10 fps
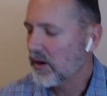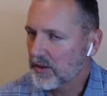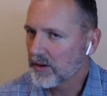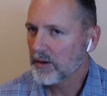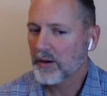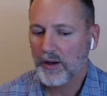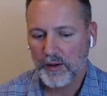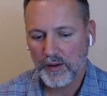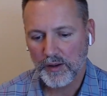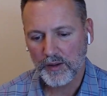Are there
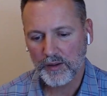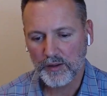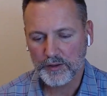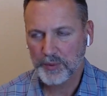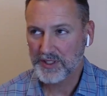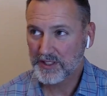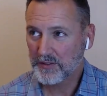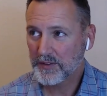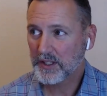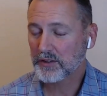
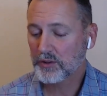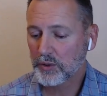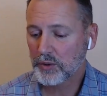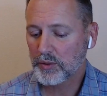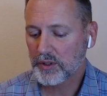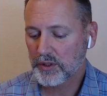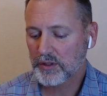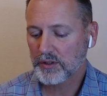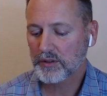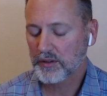specific to
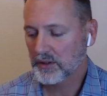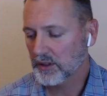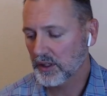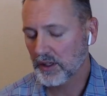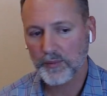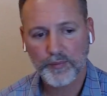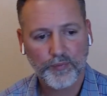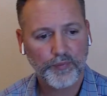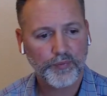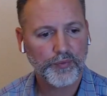your
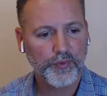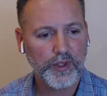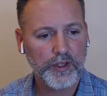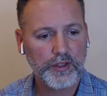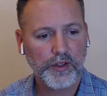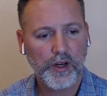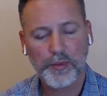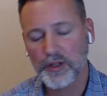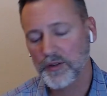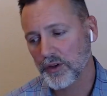the
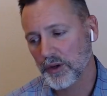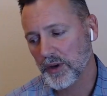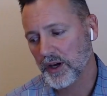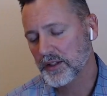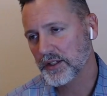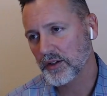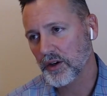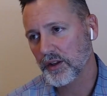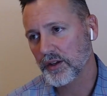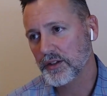intraoperative neuromonitoring?
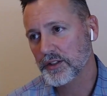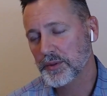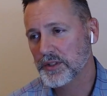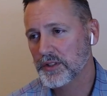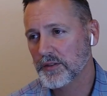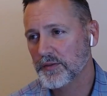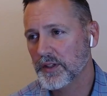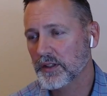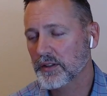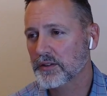Are there
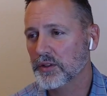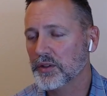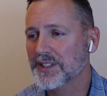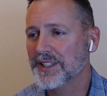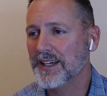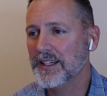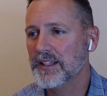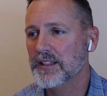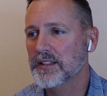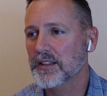specific
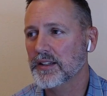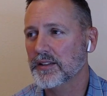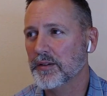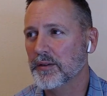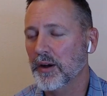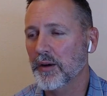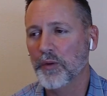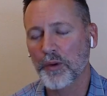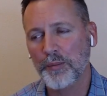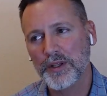societies like
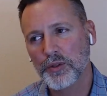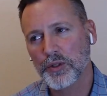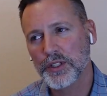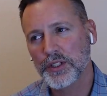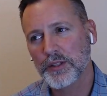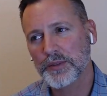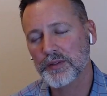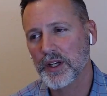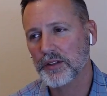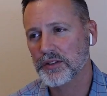for mentorships?
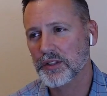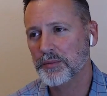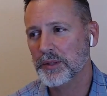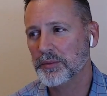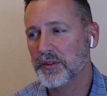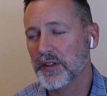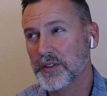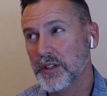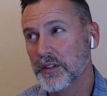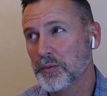I've talked to some people, and
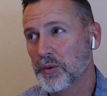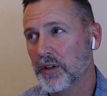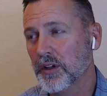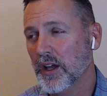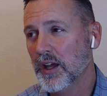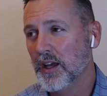I've seen this more